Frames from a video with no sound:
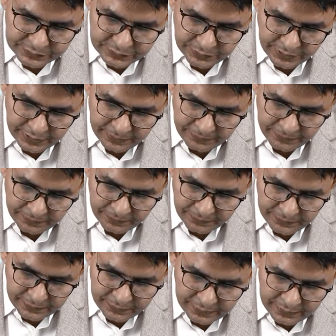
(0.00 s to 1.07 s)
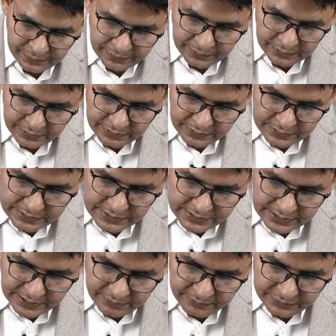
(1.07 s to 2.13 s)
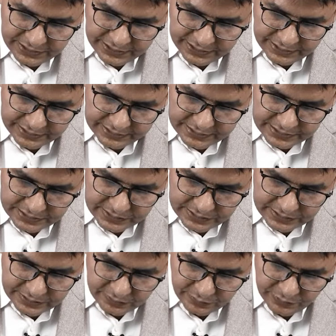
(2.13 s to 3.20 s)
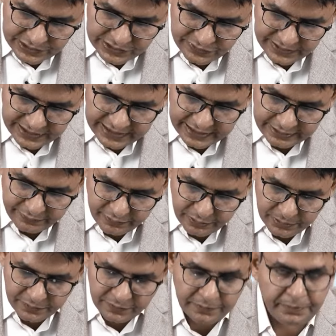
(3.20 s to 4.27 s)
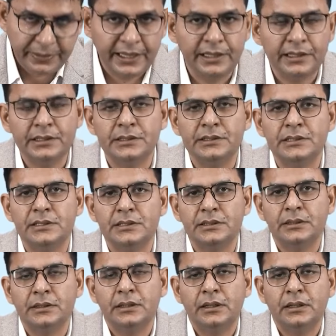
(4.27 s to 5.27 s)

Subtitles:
Okay. Some things which we get from our parents,